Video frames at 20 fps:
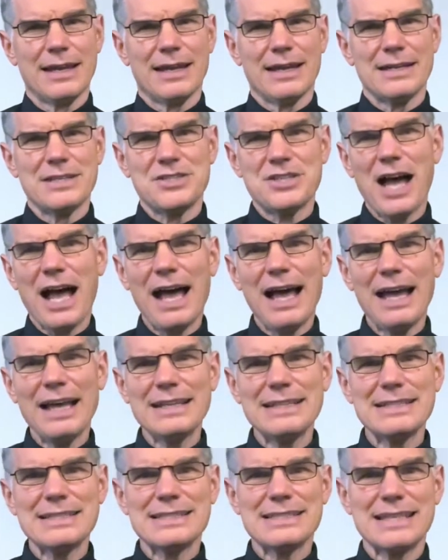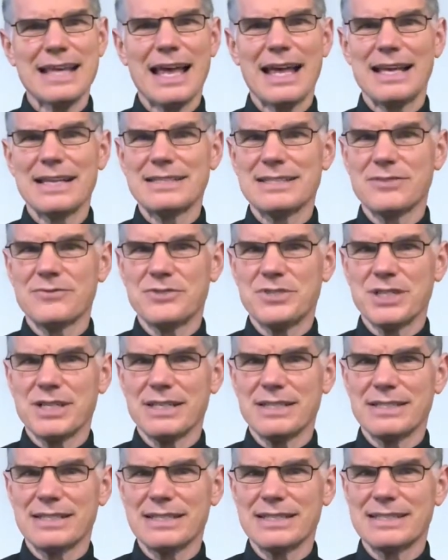John says of
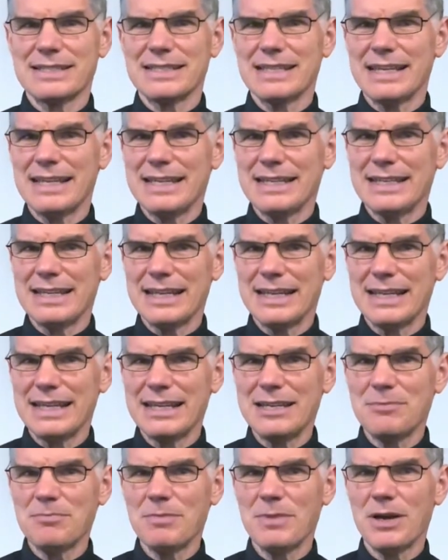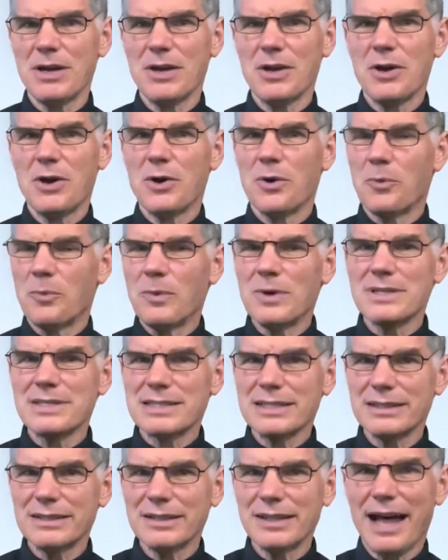Jesus, in him
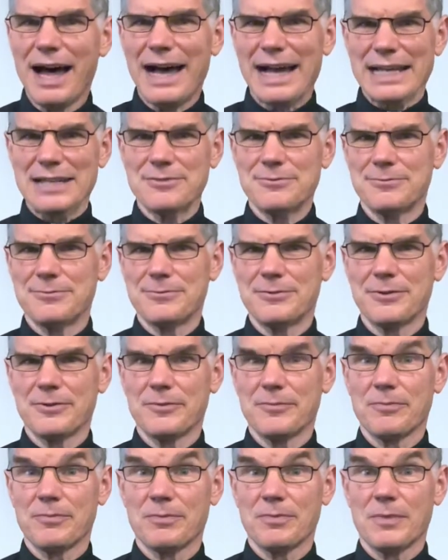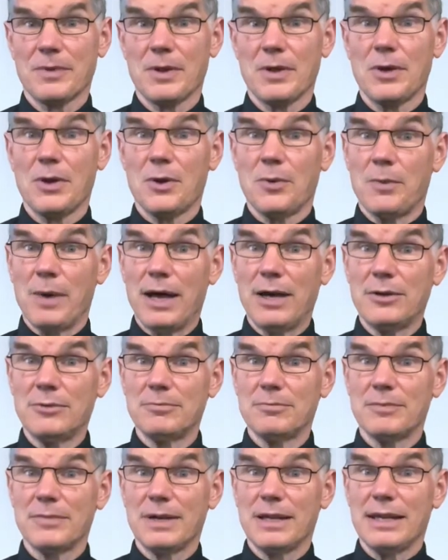was life.
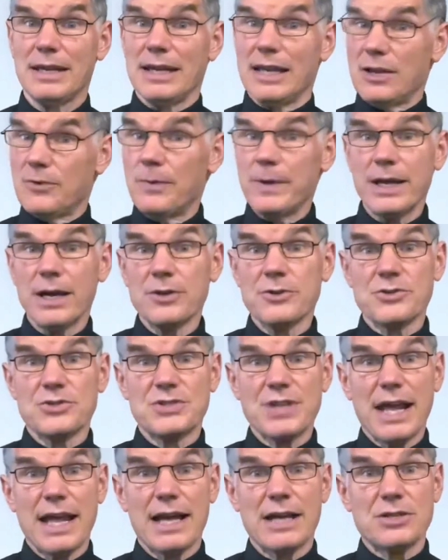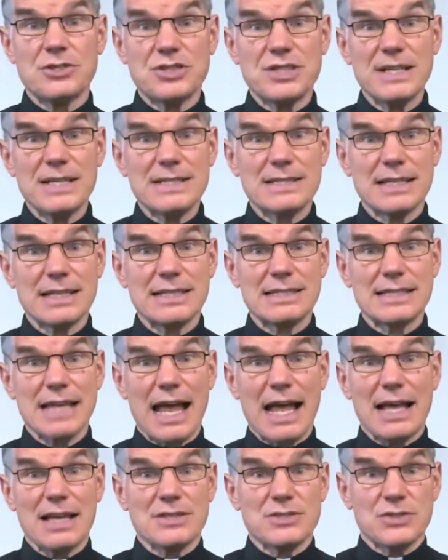Well, if we understand Jesus
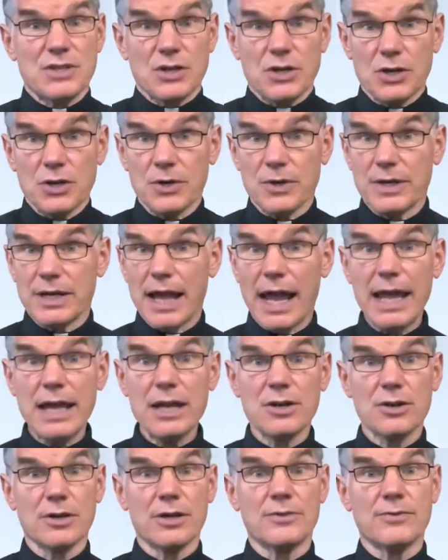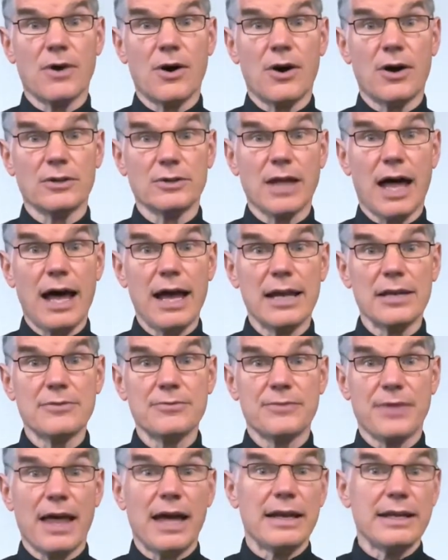as the creator of all
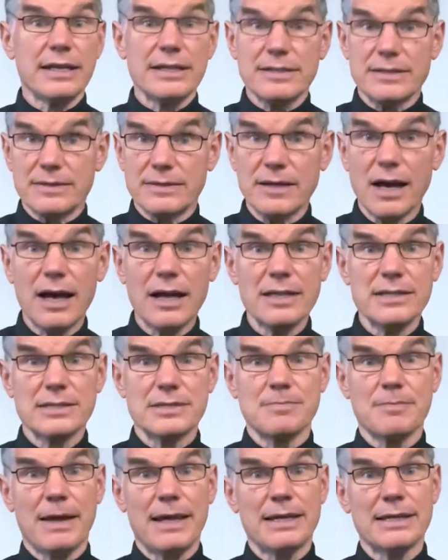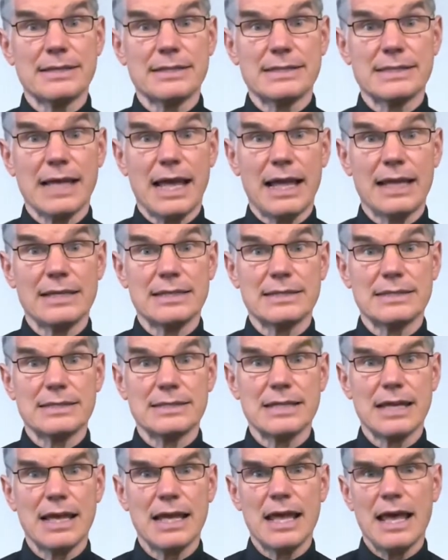life, then it does make
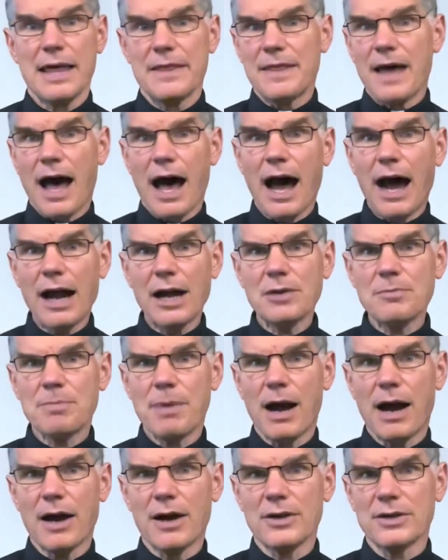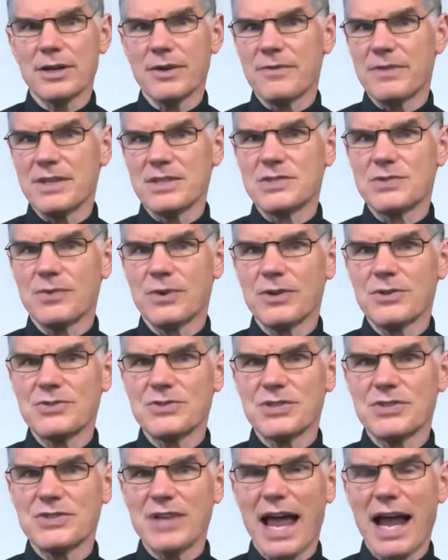sense. The hard part of this
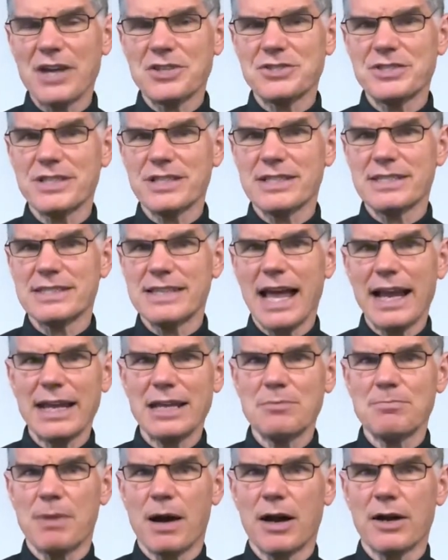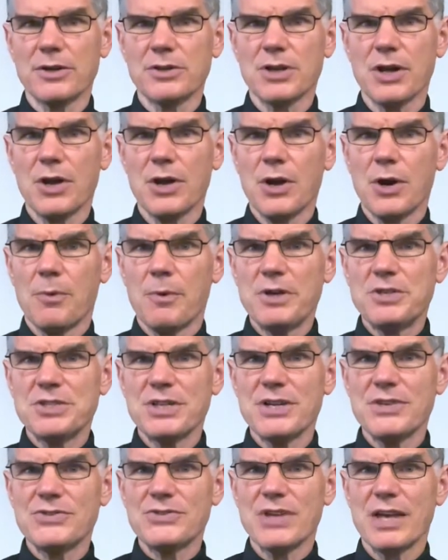verse is actually the second part, which
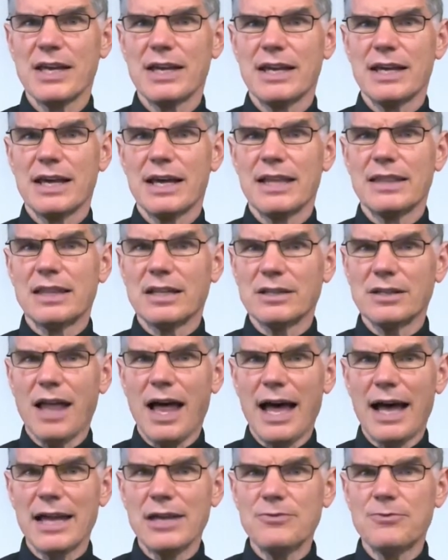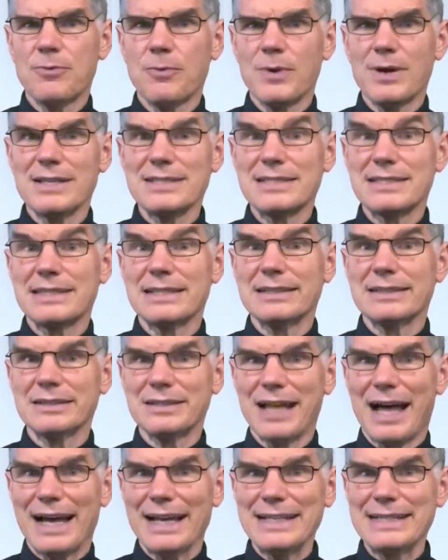is the life was the
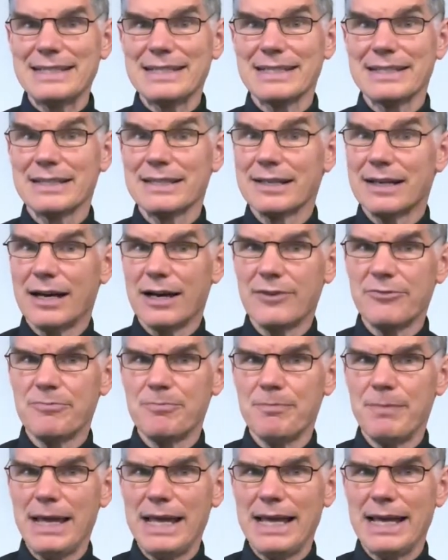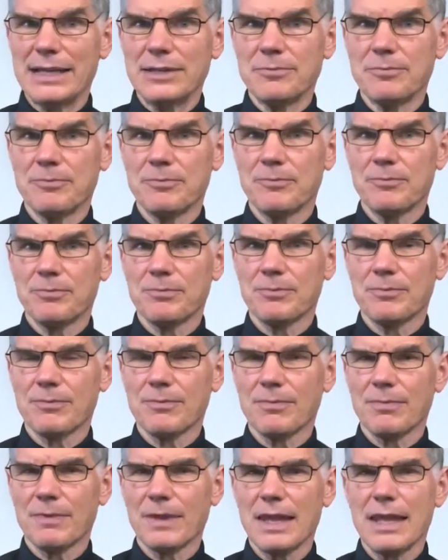light of men.
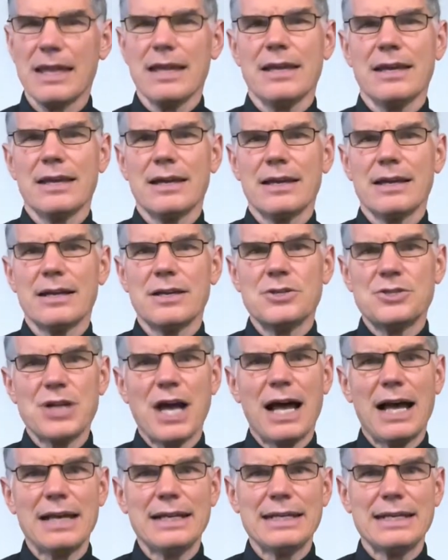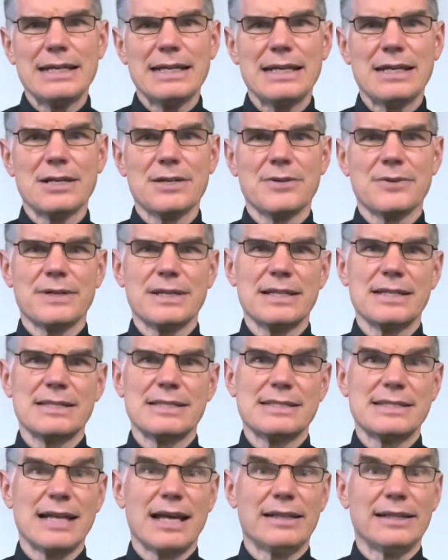John here
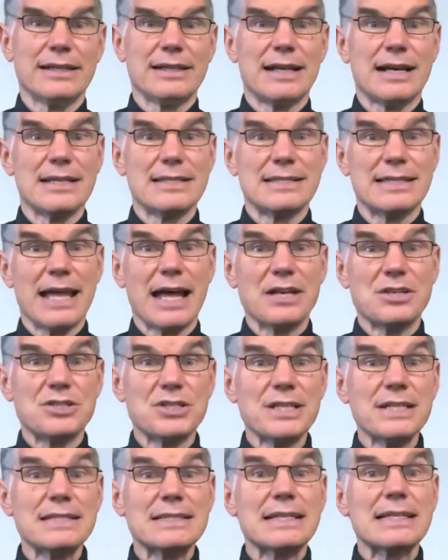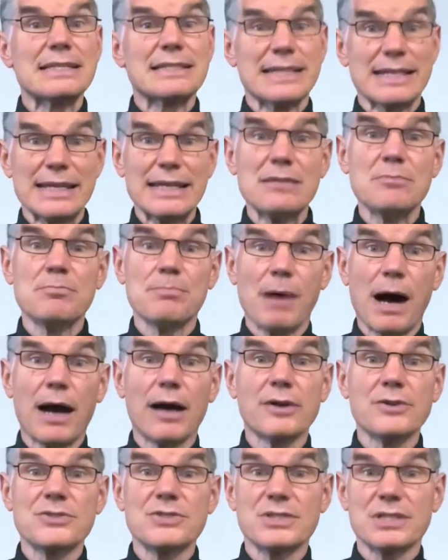is telling us that Jesus
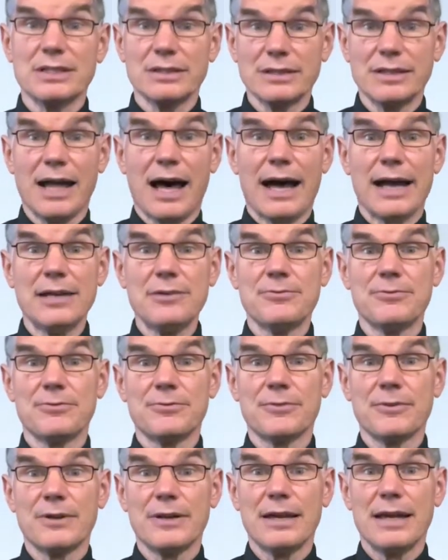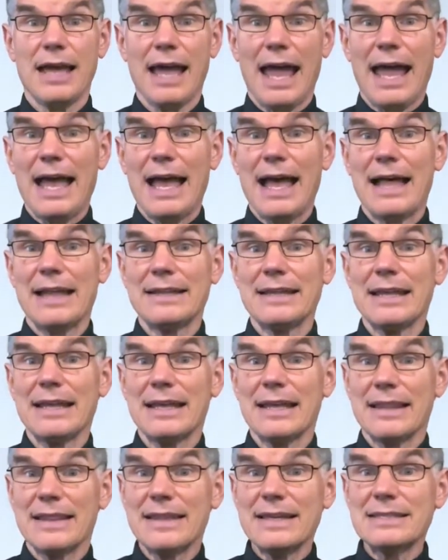imparts life, and
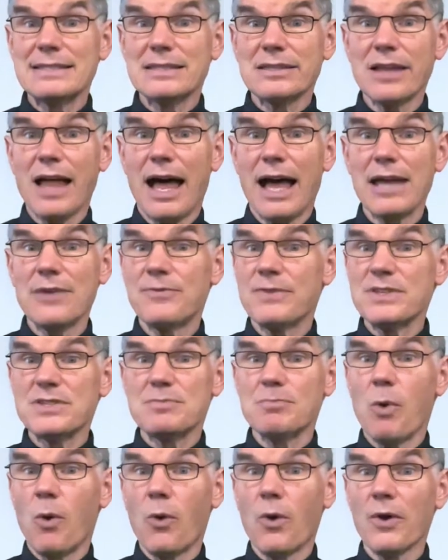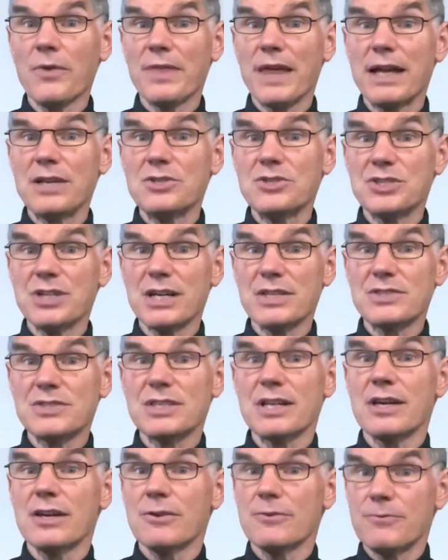this life is more than
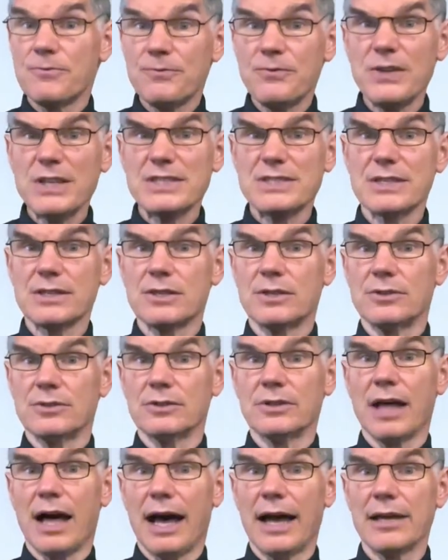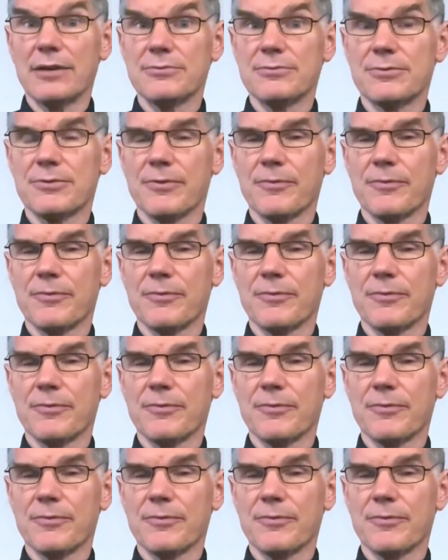just physical life.